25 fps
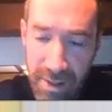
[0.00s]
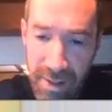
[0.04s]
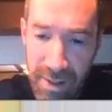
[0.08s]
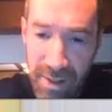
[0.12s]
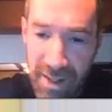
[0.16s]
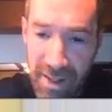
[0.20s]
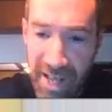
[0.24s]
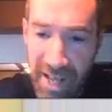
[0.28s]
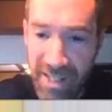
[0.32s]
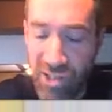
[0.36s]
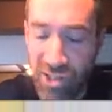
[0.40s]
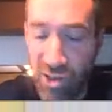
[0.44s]

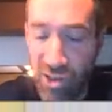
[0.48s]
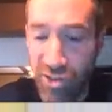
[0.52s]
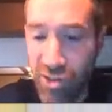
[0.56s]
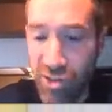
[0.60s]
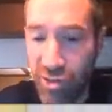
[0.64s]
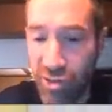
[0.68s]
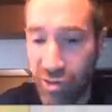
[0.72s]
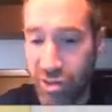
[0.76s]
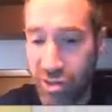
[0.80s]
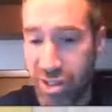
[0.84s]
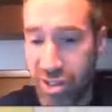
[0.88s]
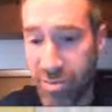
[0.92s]
That's also
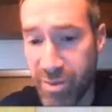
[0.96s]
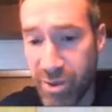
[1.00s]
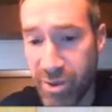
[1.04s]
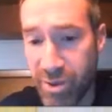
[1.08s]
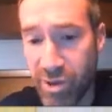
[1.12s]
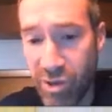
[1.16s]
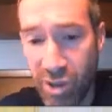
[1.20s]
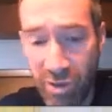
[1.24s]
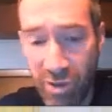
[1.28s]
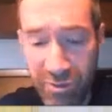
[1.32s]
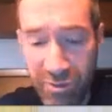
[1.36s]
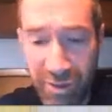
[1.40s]
the
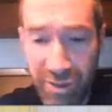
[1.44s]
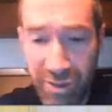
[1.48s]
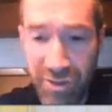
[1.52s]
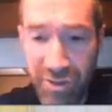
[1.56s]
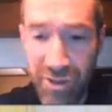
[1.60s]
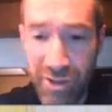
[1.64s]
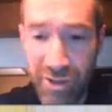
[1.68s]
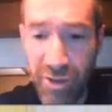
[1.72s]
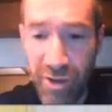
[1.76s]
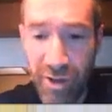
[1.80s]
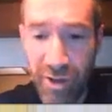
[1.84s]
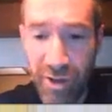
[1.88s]
reciprocal of the
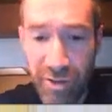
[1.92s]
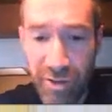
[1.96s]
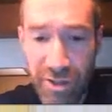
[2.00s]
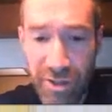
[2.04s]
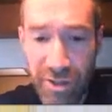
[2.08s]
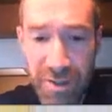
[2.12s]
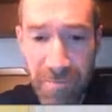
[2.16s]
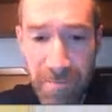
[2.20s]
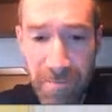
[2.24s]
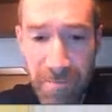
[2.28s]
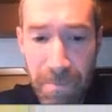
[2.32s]
2 hertz.